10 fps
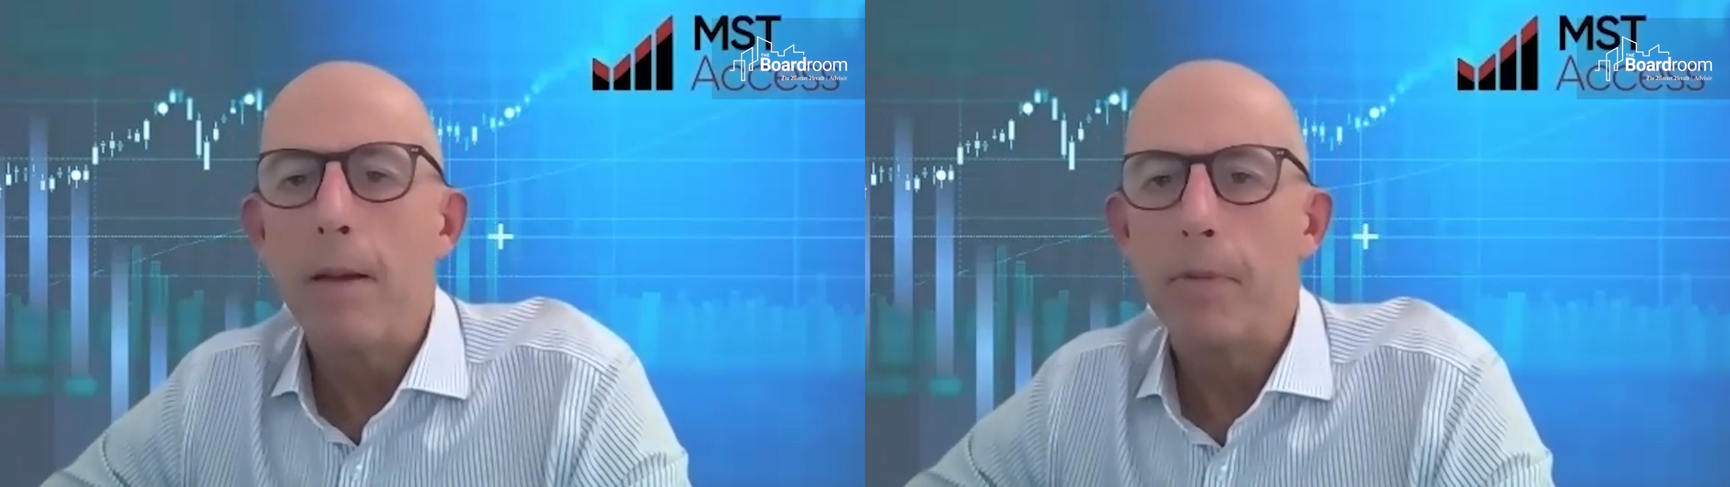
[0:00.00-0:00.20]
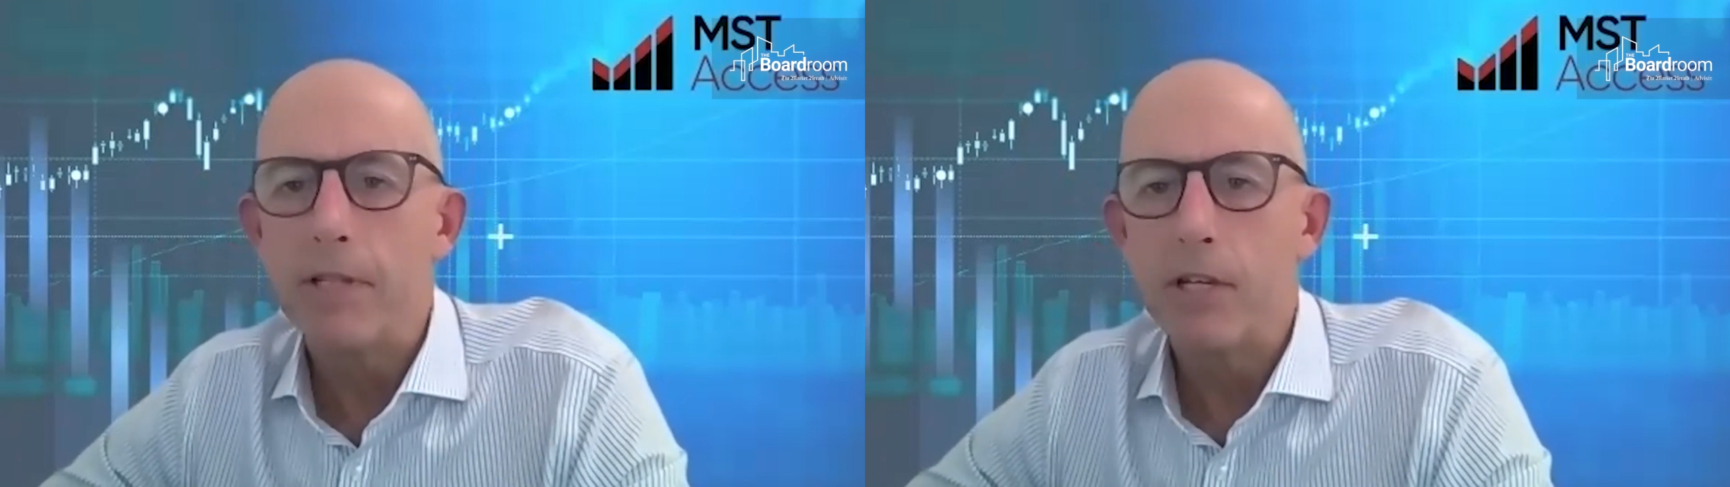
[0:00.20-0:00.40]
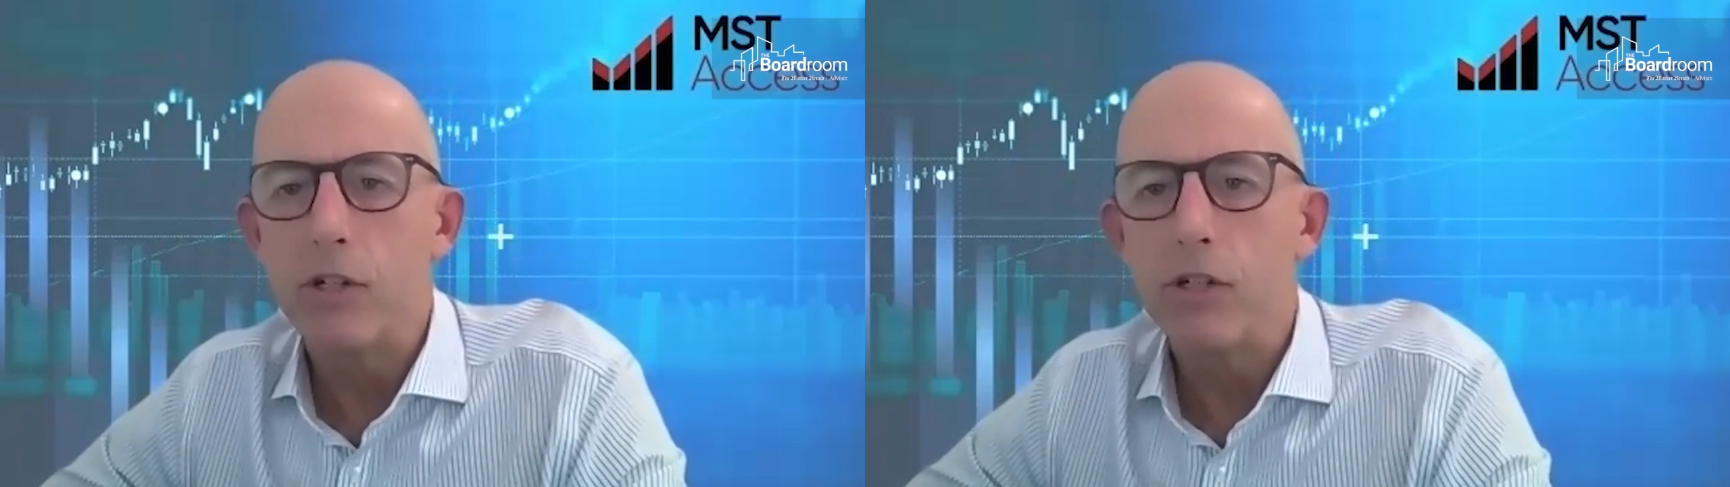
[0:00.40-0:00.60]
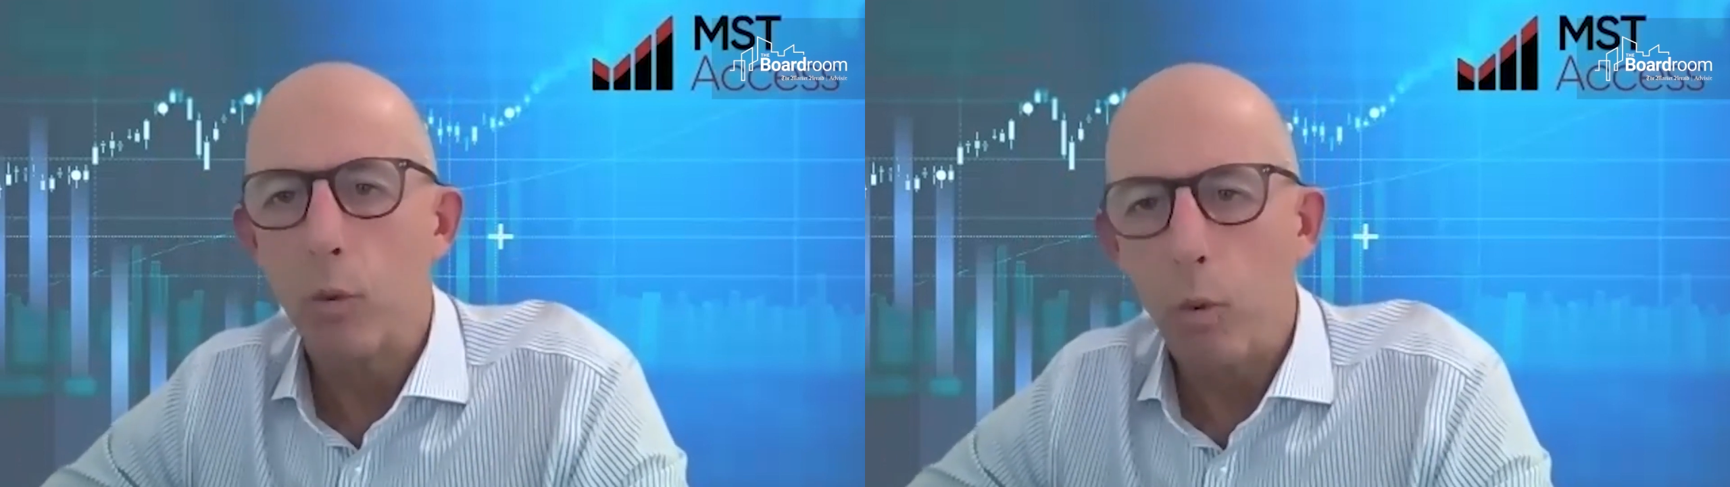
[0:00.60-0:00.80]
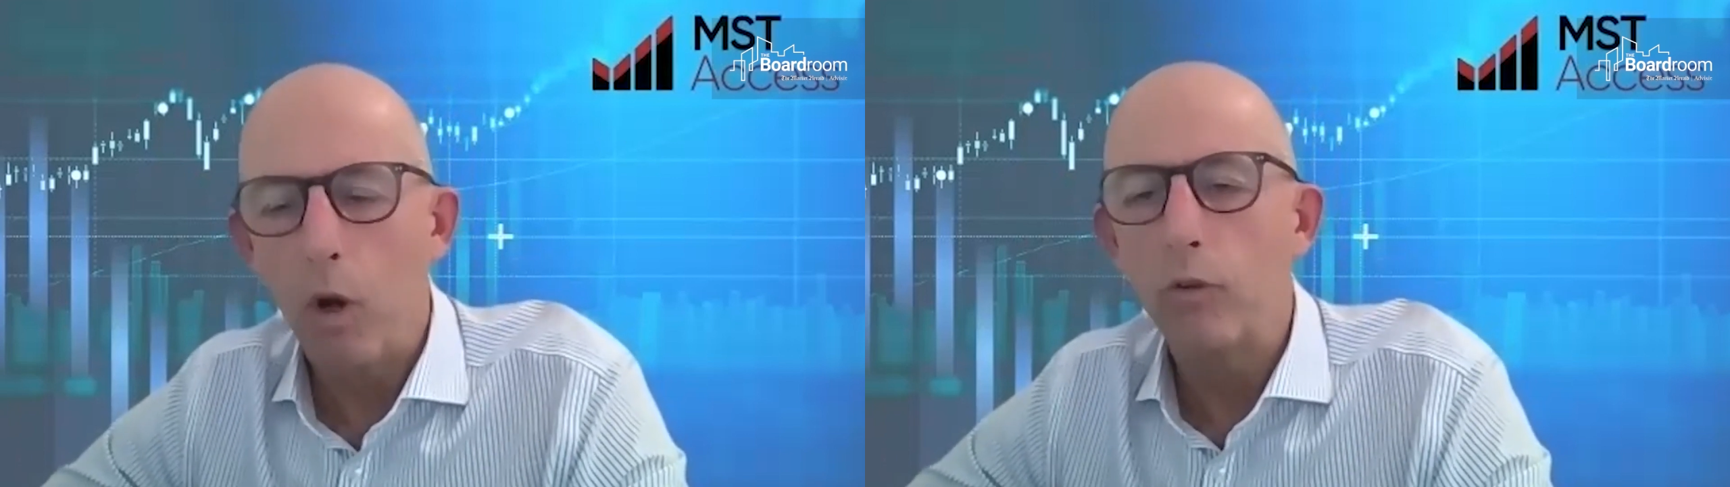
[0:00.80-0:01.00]
positions
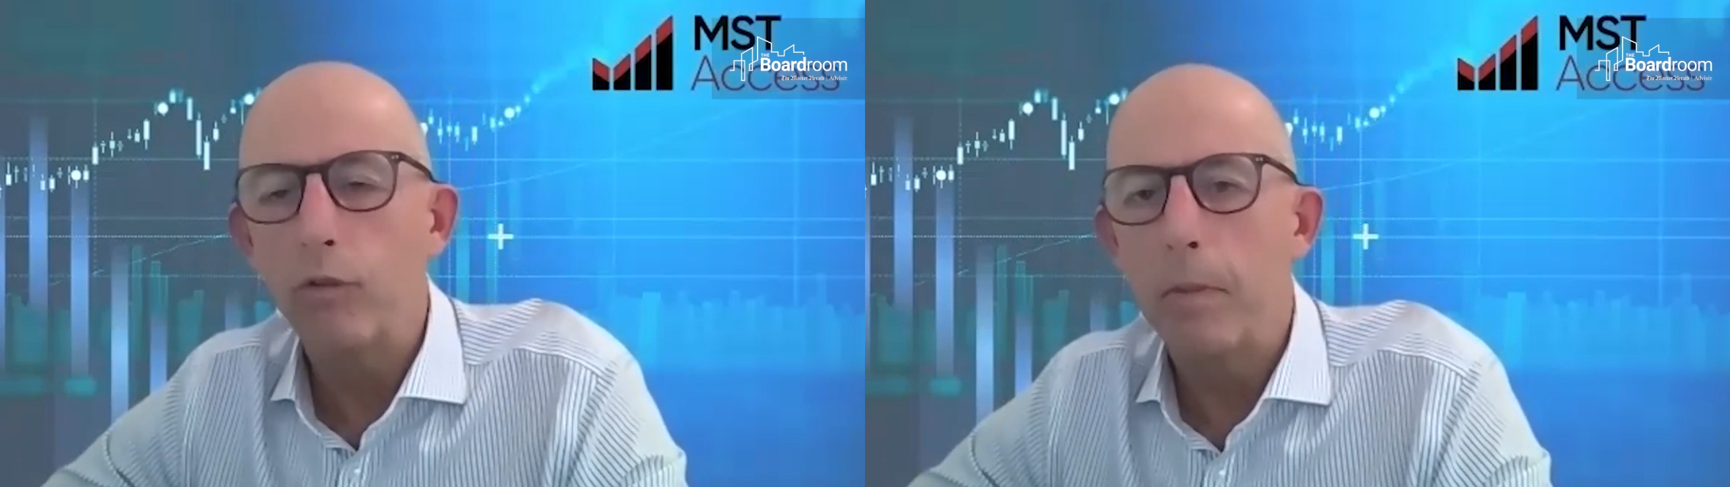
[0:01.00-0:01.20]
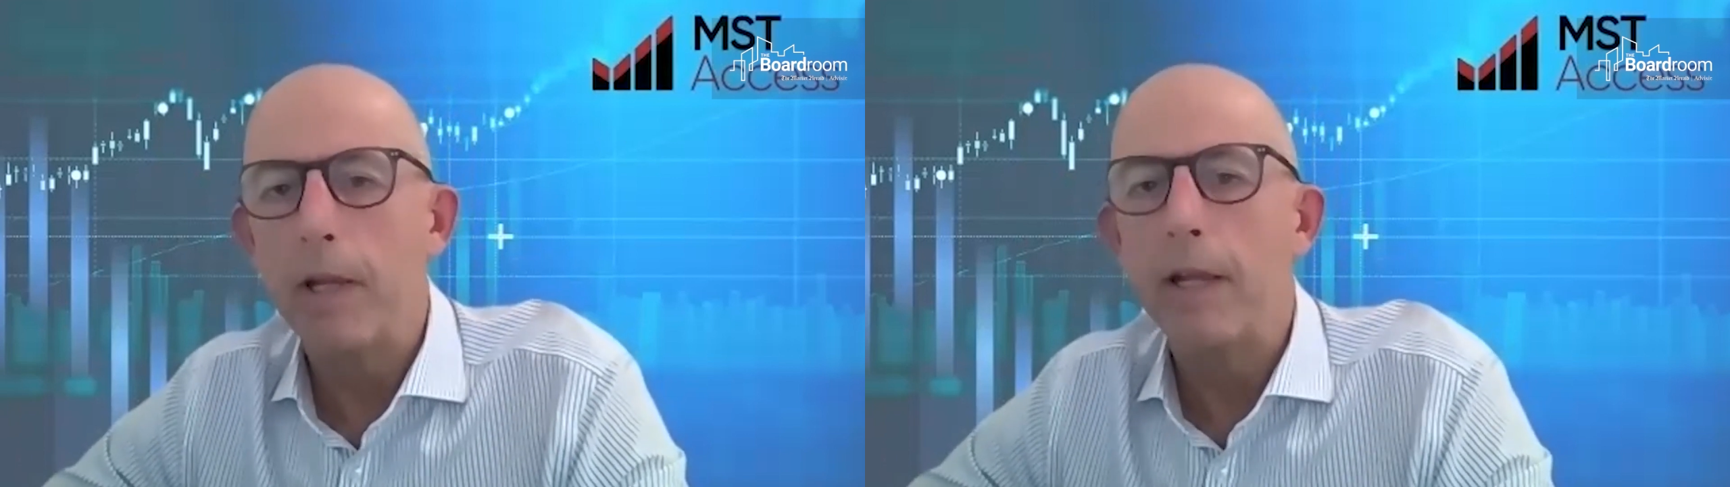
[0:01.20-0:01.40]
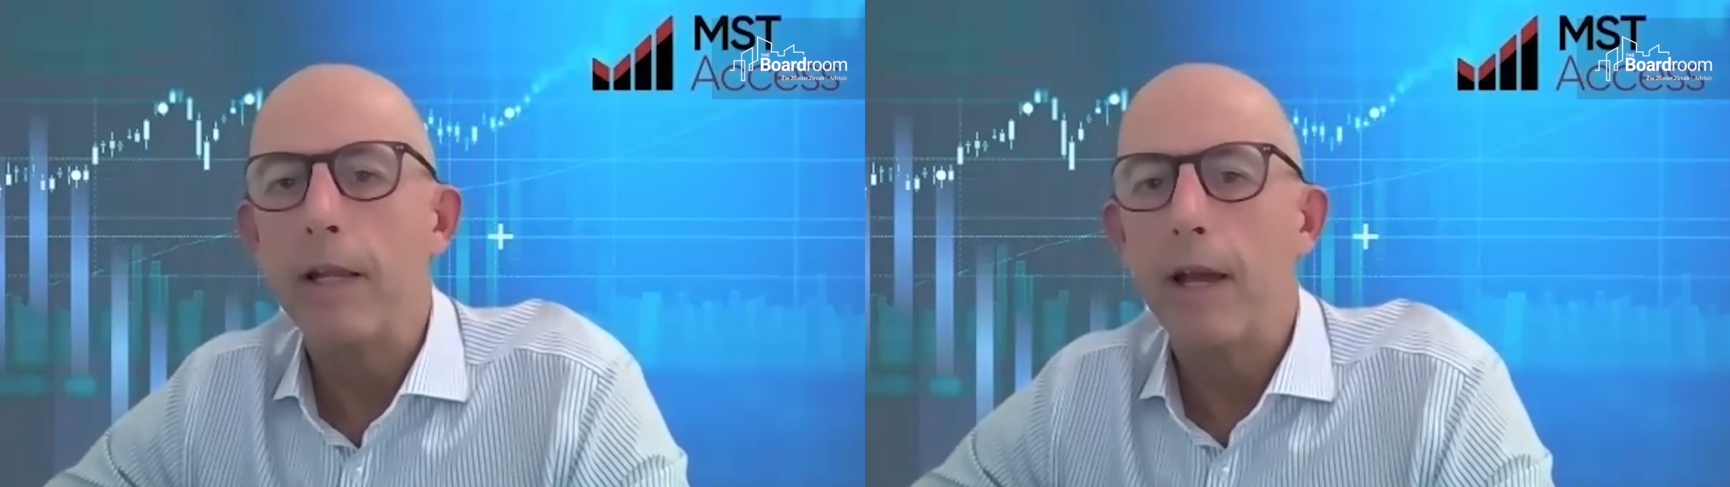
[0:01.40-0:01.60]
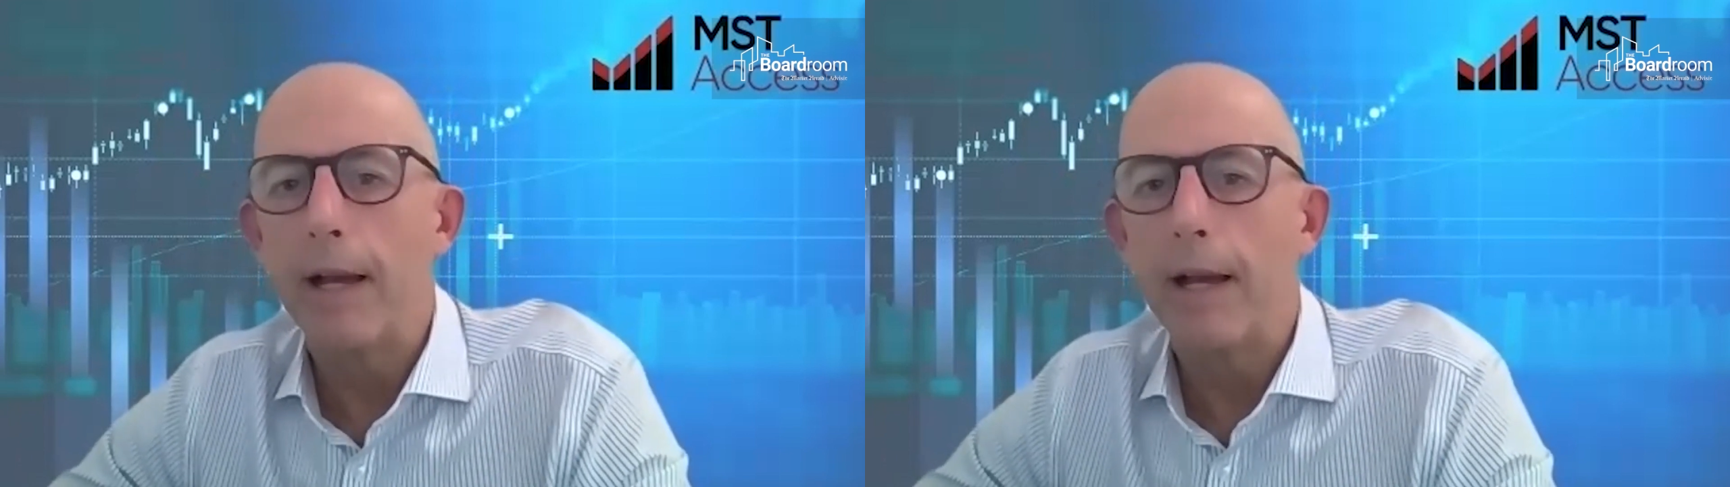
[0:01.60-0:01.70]
it well to be